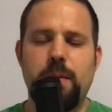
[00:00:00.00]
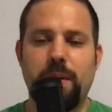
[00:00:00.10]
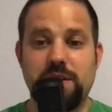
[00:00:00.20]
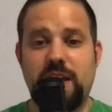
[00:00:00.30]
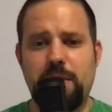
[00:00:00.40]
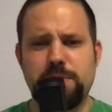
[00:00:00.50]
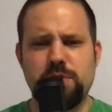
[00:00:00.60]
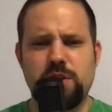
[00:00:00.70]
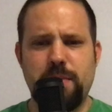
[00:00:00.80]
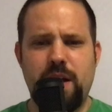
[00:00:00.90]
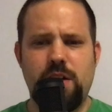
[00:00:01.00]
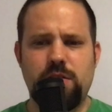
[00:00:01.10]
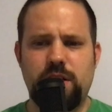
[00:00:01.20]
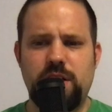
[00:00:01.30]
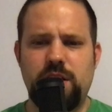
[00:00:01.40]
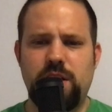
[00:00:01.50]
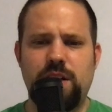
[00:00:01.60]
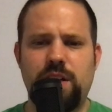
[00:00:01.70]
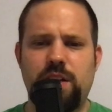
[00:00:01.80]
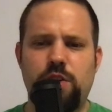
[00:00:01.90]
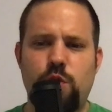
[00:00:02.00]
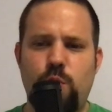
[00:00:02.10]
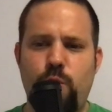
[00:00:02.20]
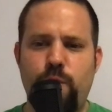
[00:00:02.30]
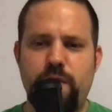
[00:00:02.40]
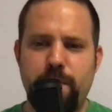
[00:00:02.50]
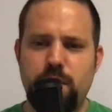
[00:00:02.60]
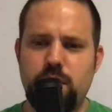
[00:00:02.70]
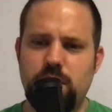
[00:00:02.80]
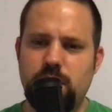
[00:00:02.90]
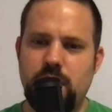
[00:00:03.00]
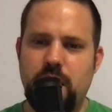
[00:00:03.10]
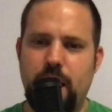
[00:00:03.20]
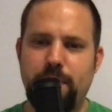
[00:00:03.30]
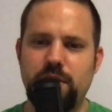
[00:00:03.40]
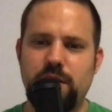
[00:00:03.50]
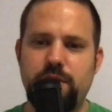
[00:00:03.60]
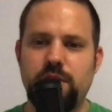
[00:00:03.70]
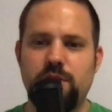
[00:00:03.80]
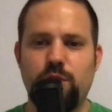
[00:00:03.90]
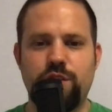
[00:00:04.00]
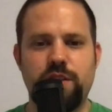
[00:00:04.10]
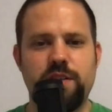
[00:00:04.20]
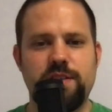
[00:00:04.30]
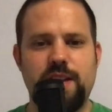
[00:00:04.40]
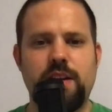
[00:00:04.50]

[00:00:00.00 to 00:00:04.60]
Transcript: But this game is supposed to come out in November, I believe, which is